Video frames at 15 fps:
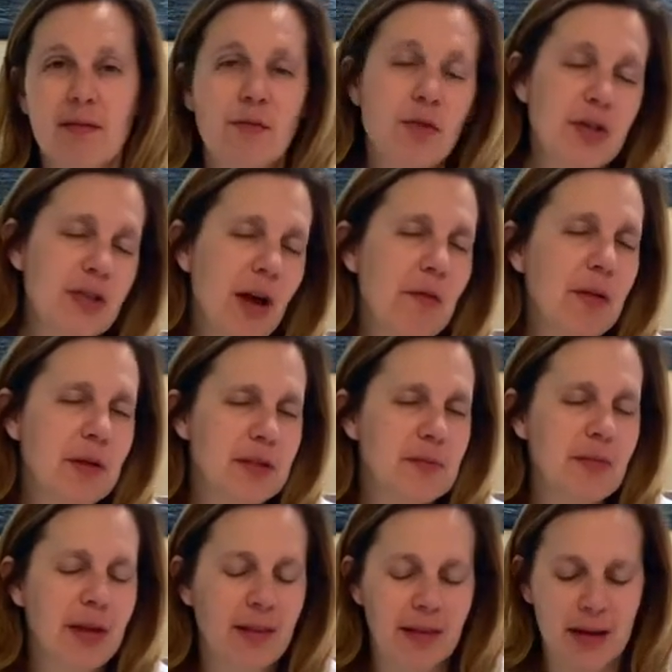which I will
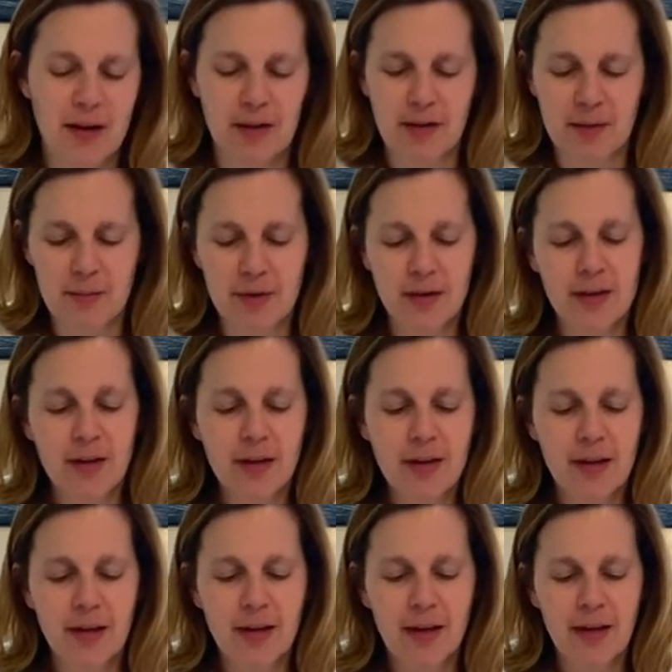explain later in the book,
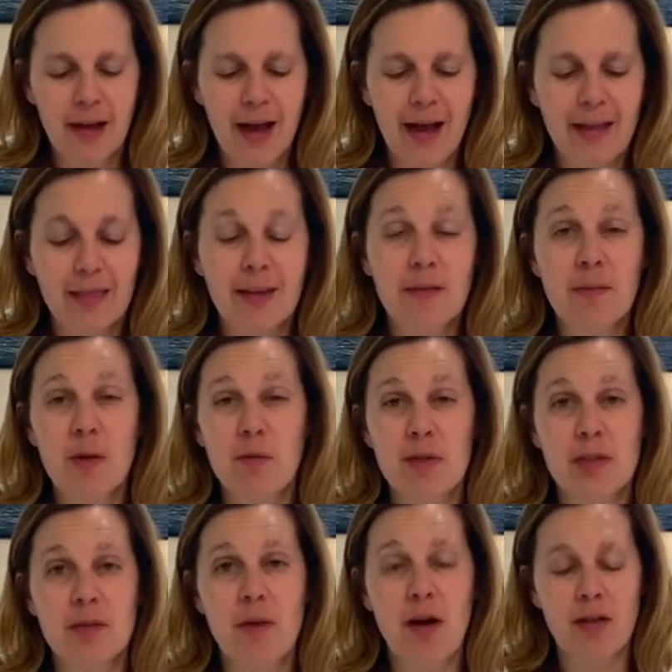and leave me with
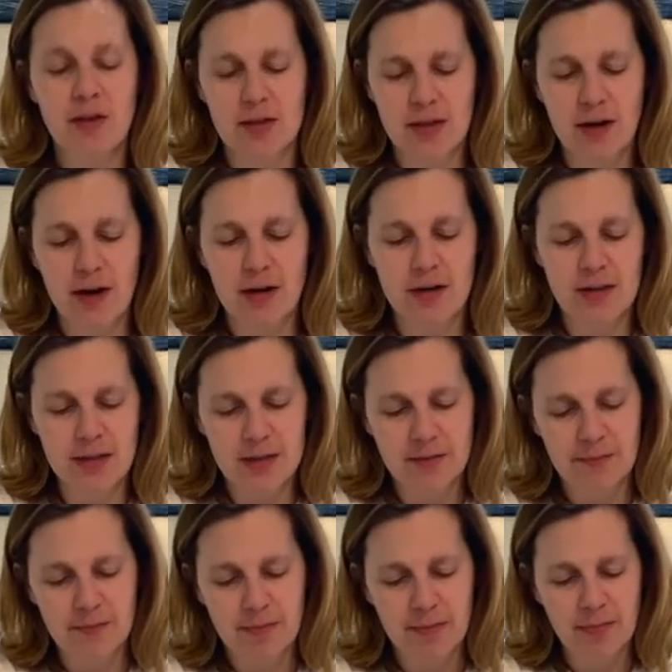smaller scars.
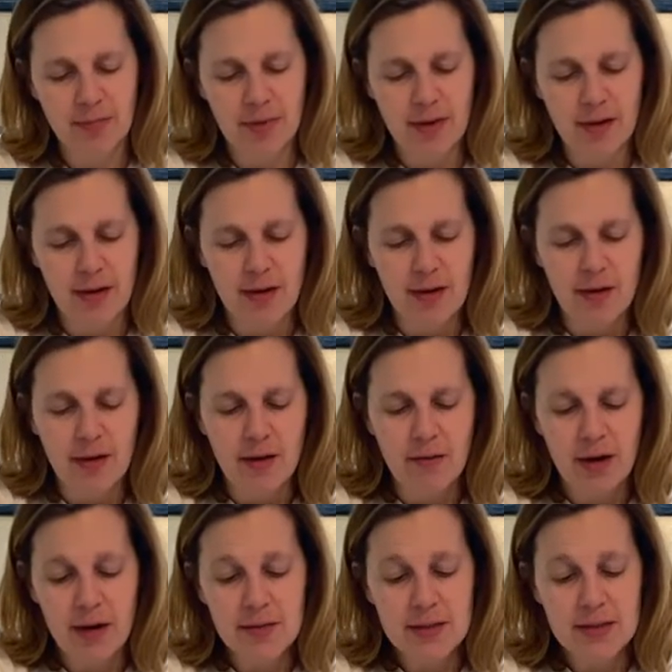
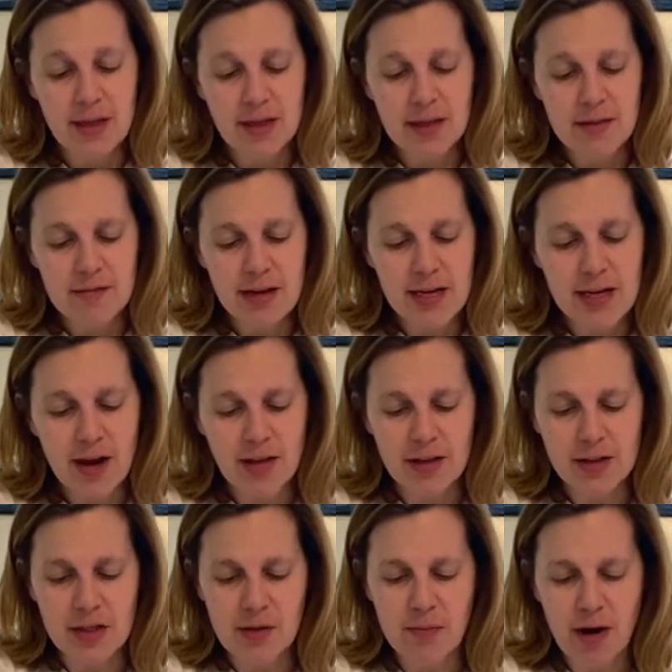When I was done in the
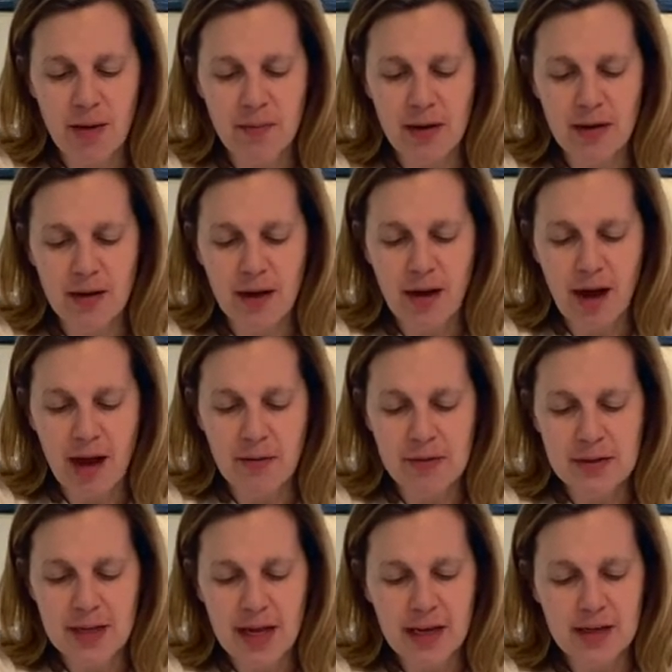radiology department, I was
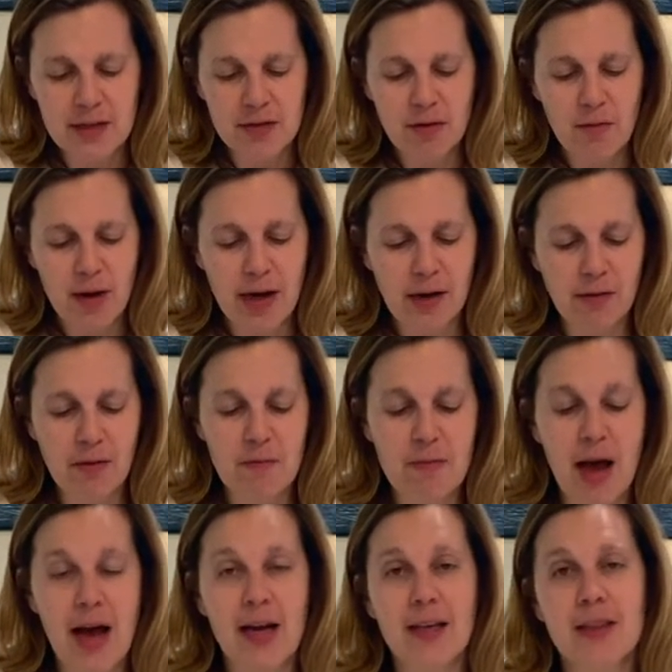taken to a waiting room
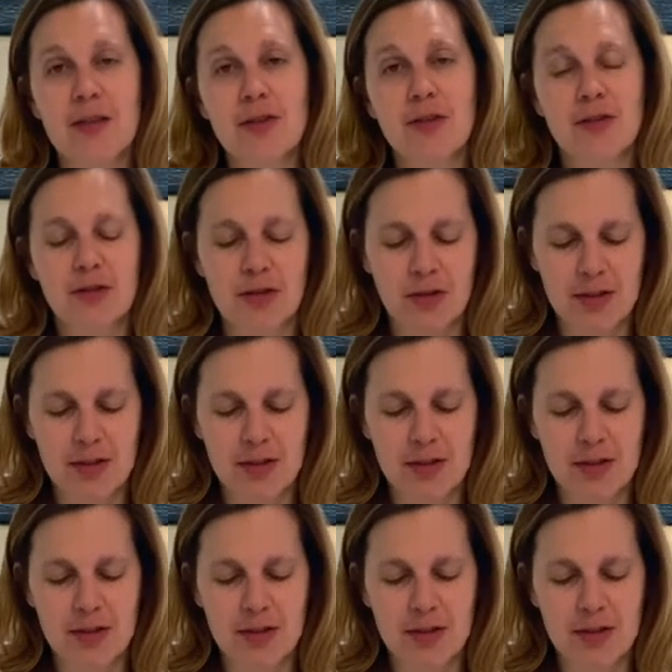back in the surgical